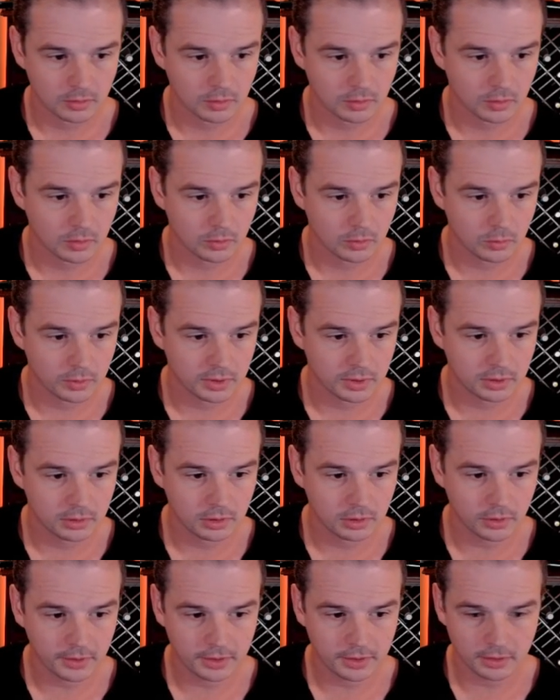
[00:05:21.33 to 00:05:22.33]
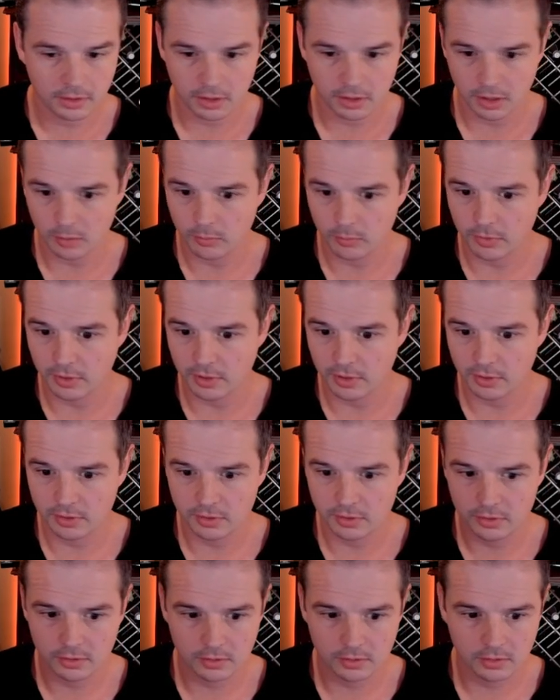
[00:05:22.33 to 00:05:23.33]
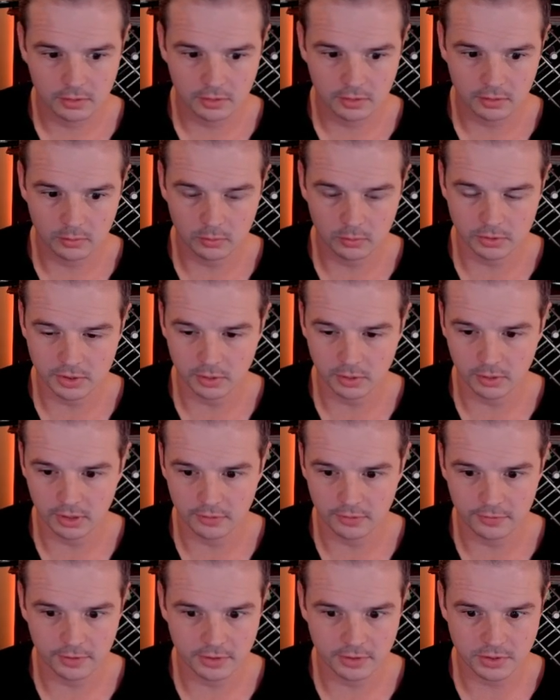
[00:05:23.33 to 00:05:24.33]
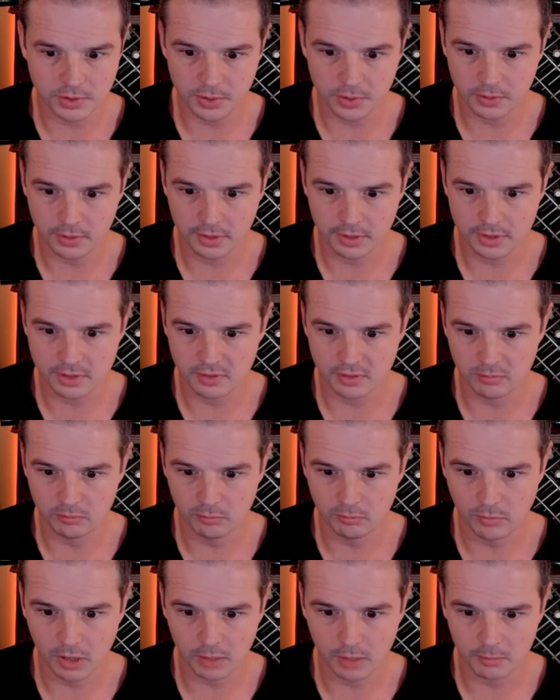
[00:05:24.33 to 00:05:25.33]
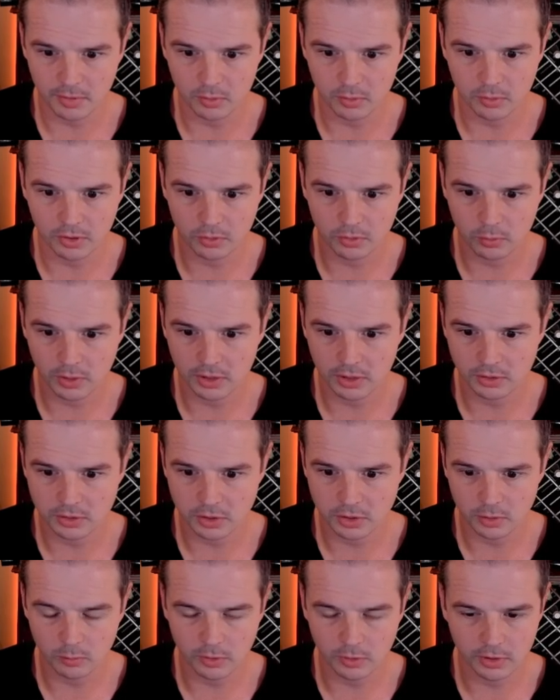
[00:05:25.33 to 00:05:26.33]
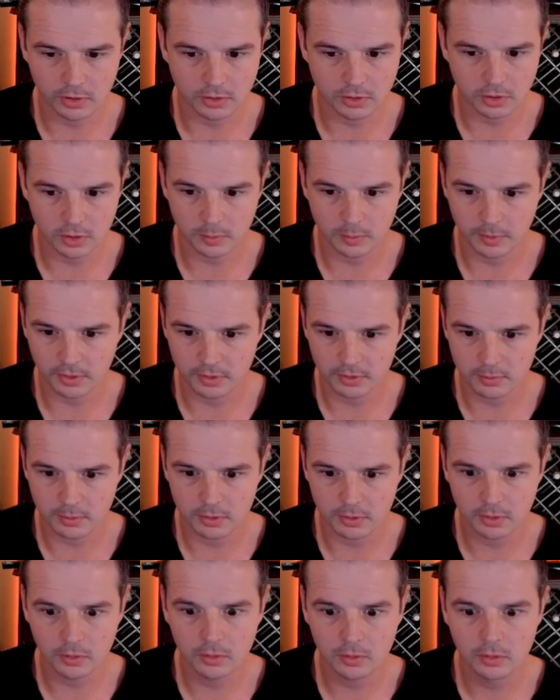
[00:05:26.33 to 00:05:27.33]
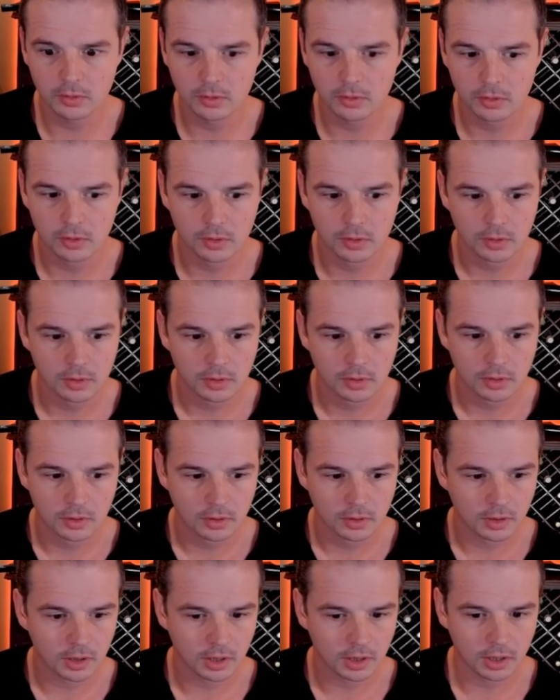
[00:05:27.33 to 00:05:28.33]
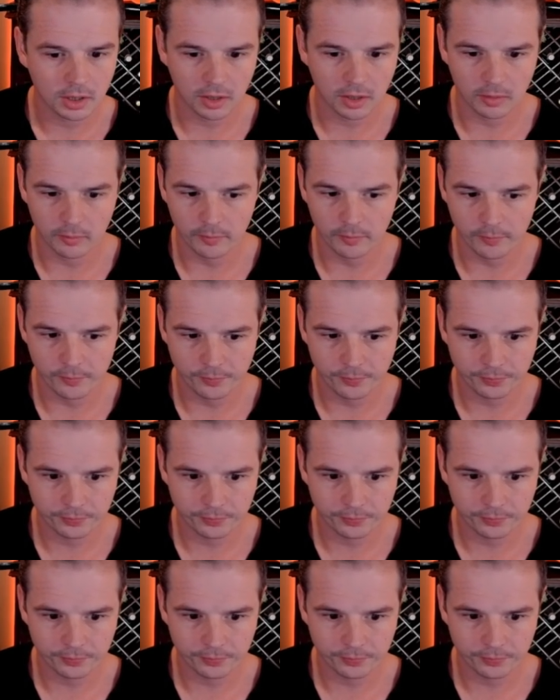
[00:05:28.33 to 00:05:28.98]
We'll go ahead and keep this. We'll see what our first draw is. It might be worthwhile turn 1 Utopia Sprawl. That